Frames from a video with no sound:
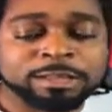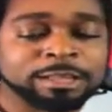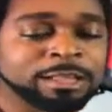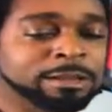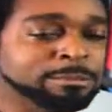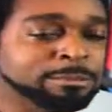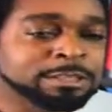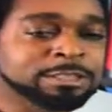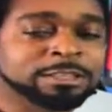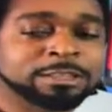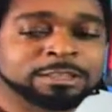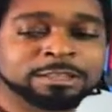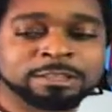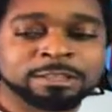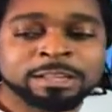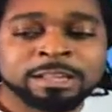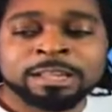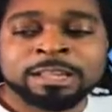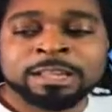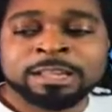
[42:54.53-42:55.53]
Their mission
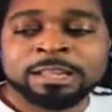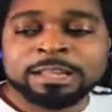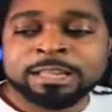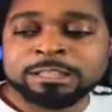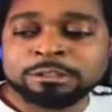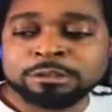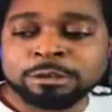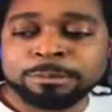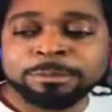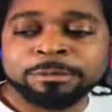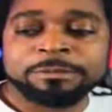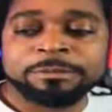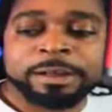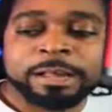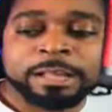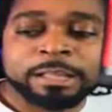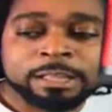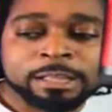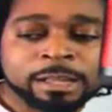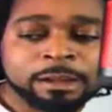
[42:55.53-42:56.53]
is to
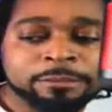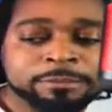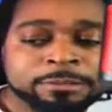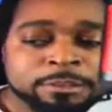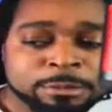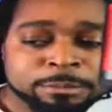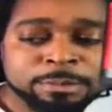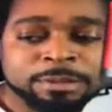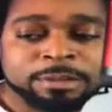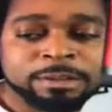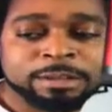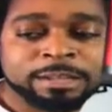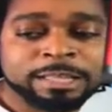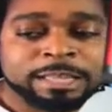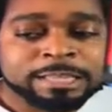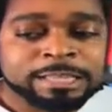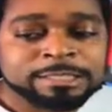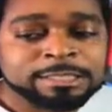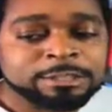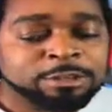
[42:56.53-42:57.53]
provide comfortable,
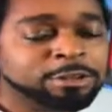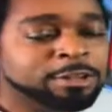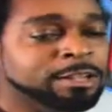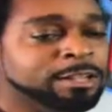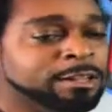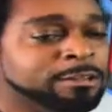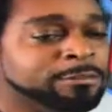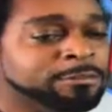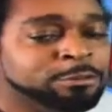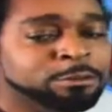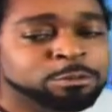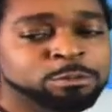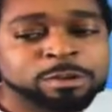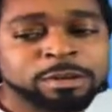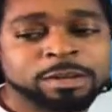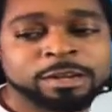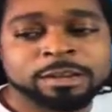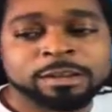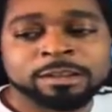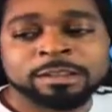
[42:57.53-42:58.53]
easy to clean
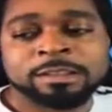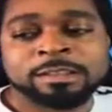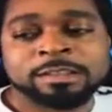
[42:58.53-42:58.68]
footwear